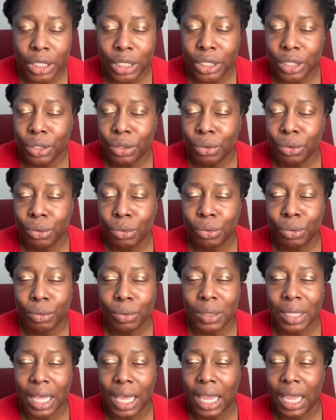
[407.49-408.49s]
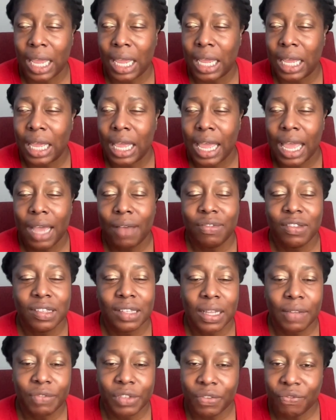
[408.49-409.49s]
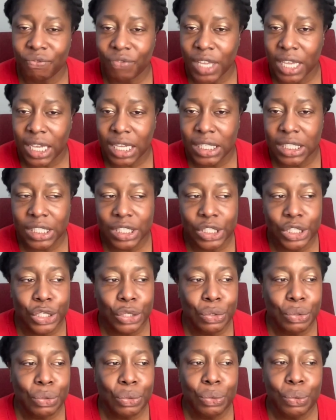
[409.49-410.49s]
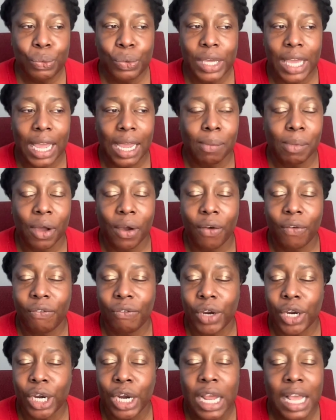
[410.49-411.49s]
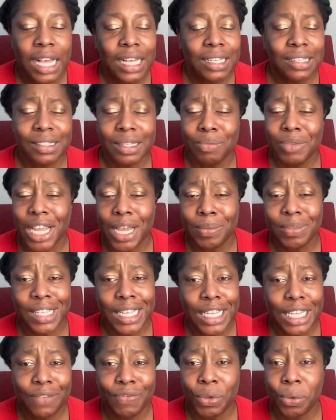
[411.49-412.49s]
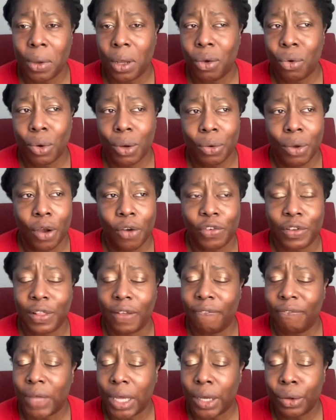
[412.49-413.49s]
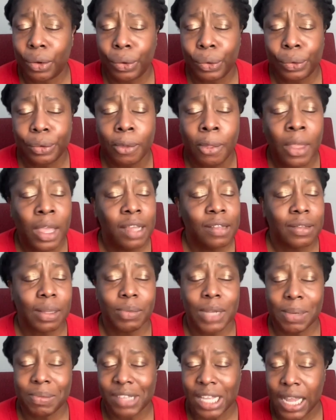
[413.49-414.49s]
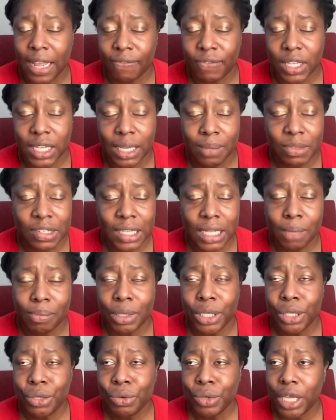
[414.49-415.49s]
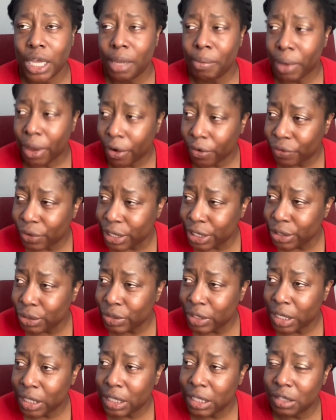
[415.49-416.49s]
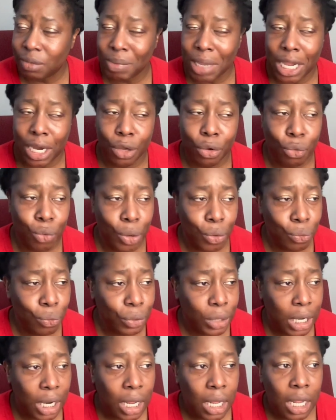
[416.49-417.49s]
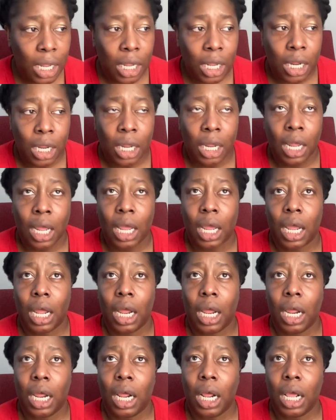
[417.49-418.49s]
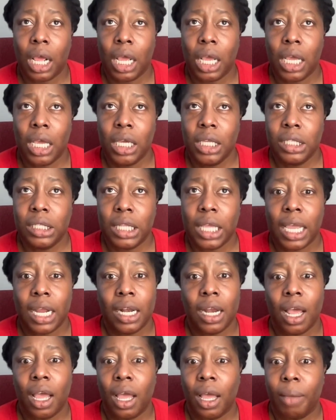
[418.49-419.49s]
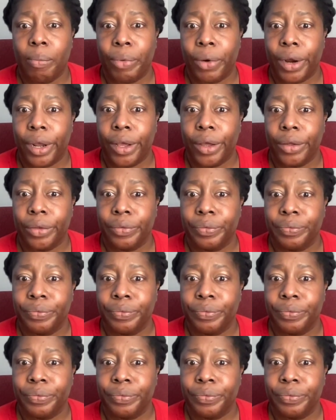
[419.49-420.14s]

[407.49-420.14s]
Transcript: You, like, have stuff to fix. You came over. Because sometimes they give you a quote over the phone. Sometimes they have to come see it. But you come over and you tell this man a quote. And he's like, nah, bruh.